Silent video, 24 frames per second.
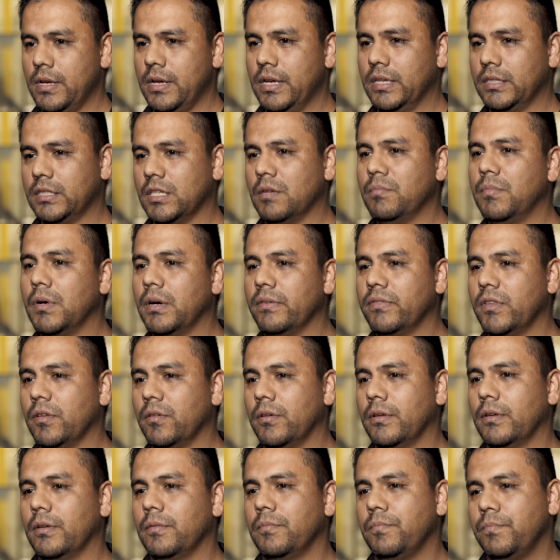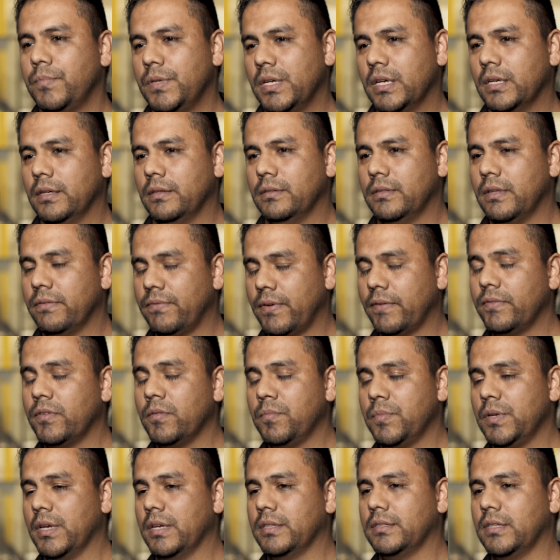it's above the
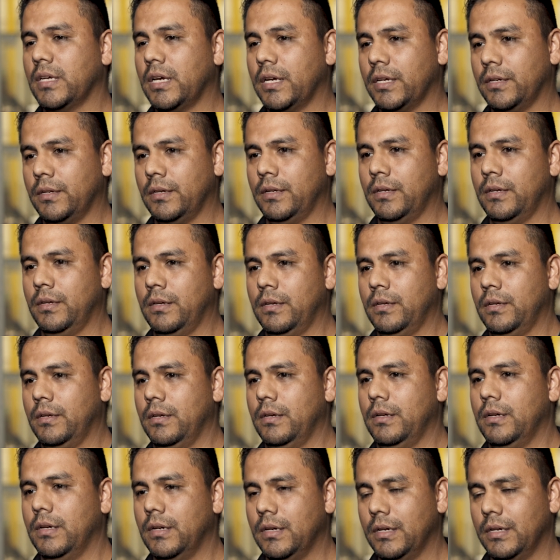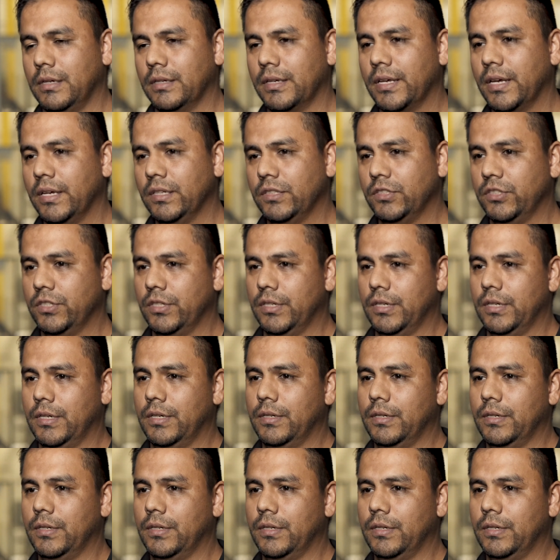15 psi gauge